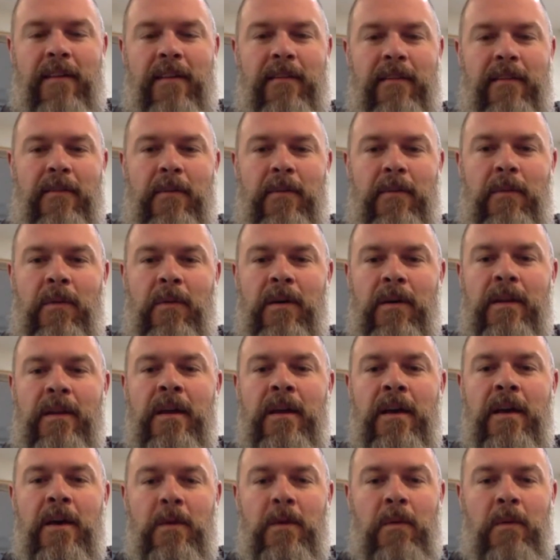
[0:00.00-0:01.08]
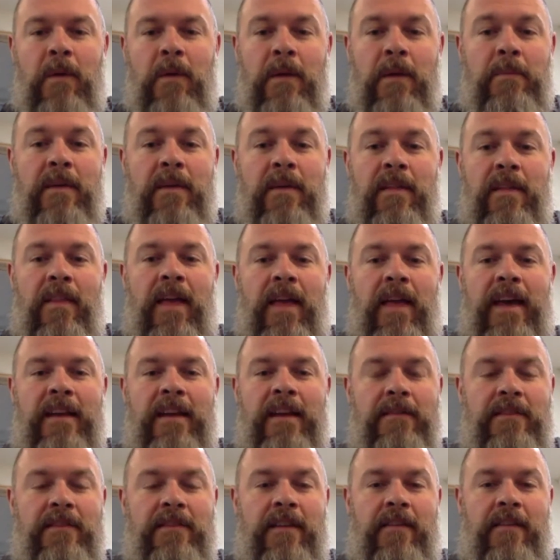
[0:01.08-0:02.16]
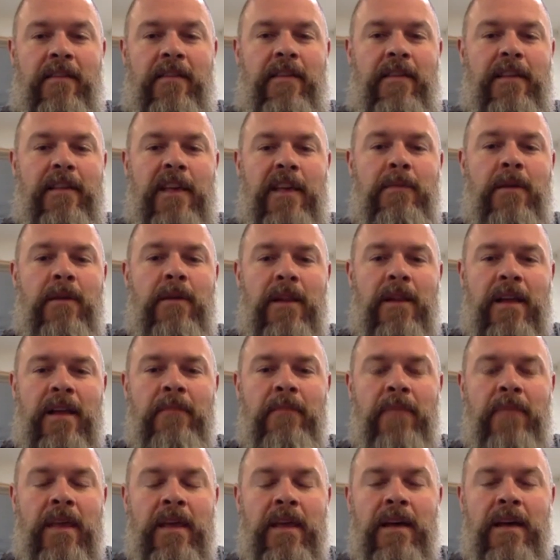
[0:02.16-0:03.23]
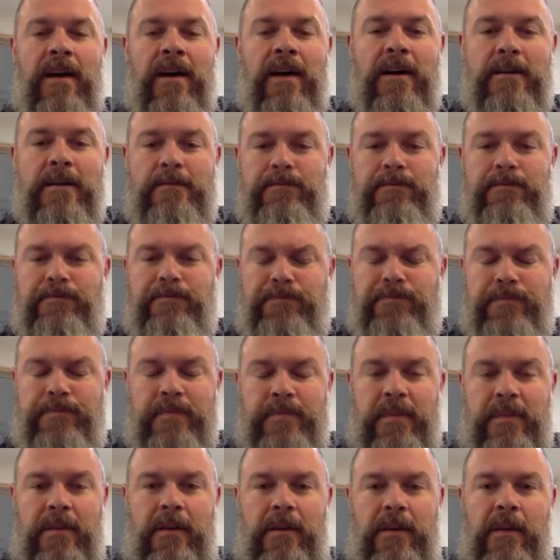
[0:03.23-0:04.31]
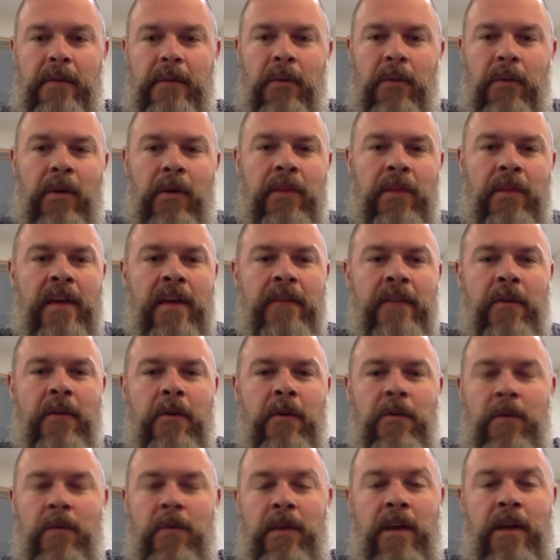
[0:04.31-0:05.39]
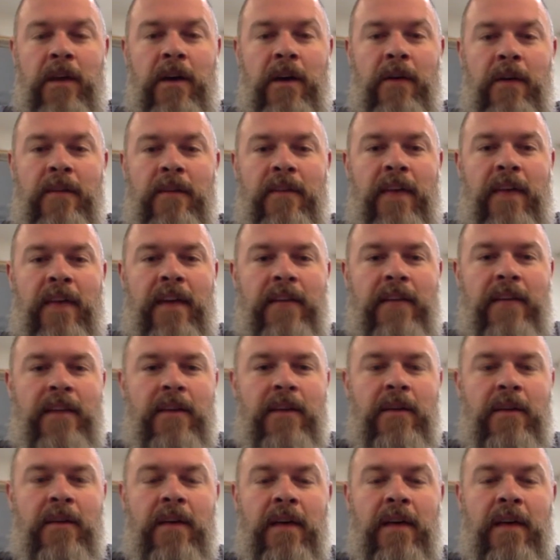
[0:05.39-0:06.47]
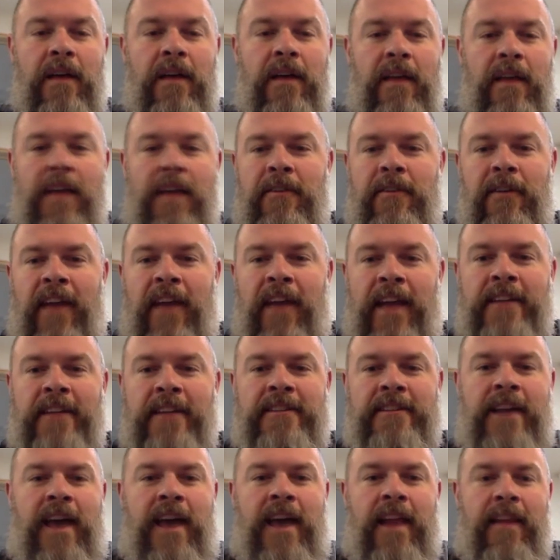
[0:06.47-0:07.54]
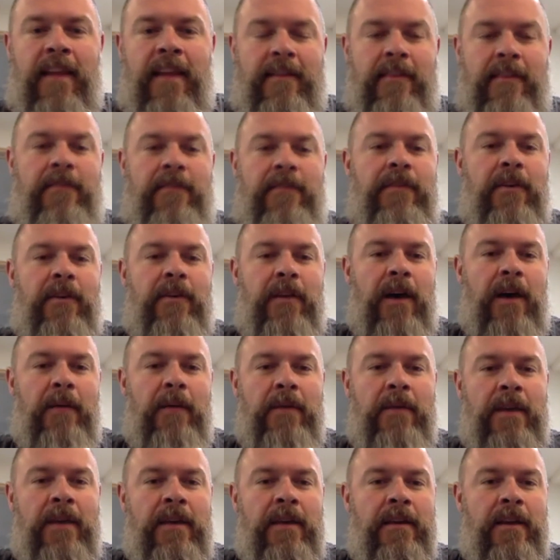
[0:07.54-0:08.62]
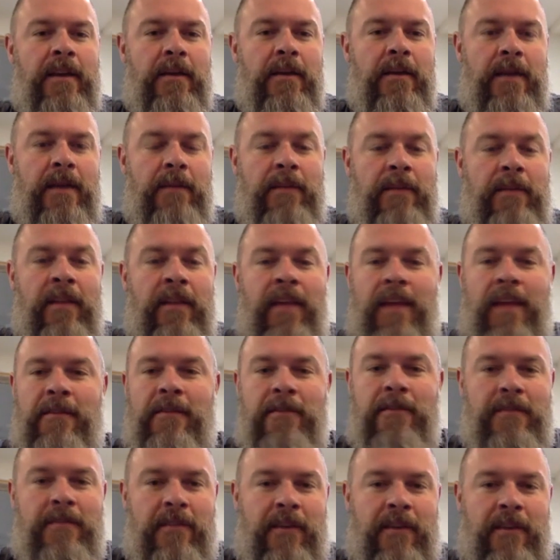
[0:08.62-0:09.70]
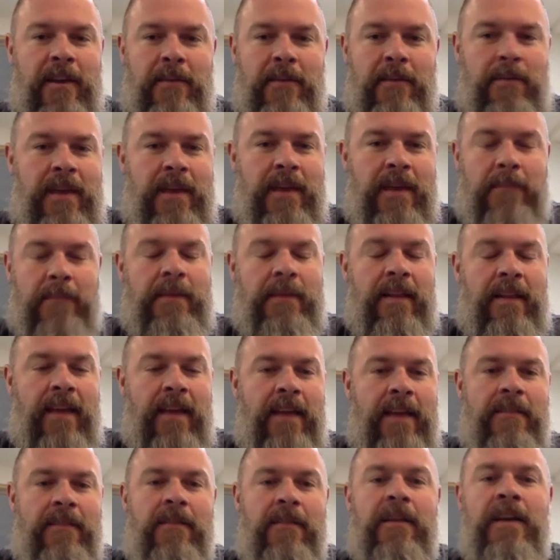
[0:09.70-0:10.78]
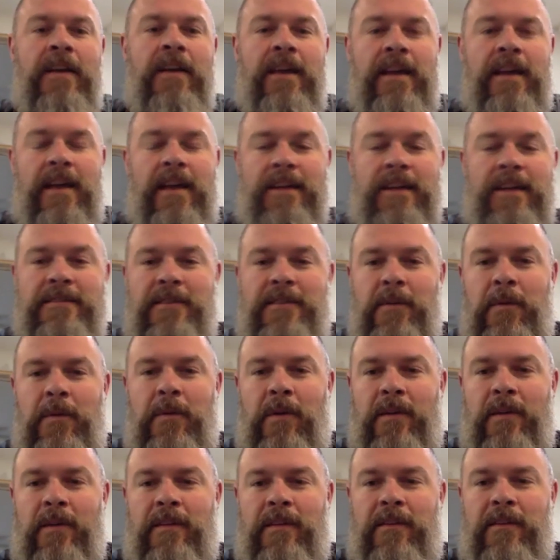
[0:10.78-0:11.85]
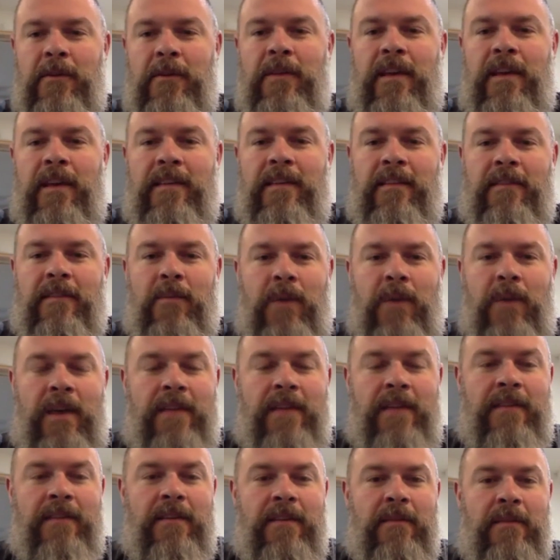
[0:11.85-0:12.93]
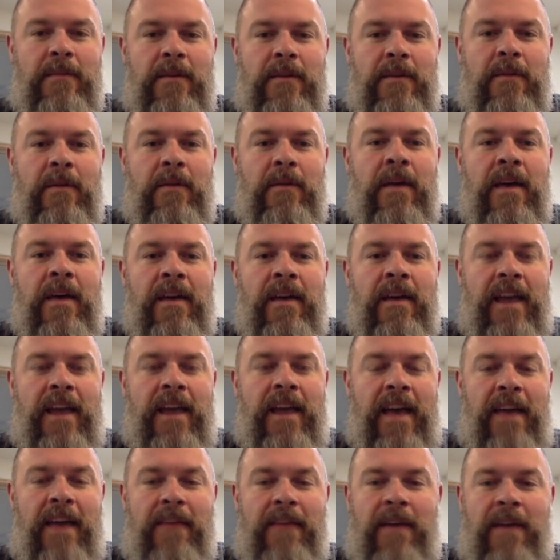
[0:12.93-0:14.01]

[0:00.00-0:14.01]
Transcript: So we want to be the light of Jesus in the community. But one thing, of course, we know is that, a lantern can't shine unless it's filled up. An empty lantern is just going to be an empty lantern. And so we wanted to do these as a way to, kind of have that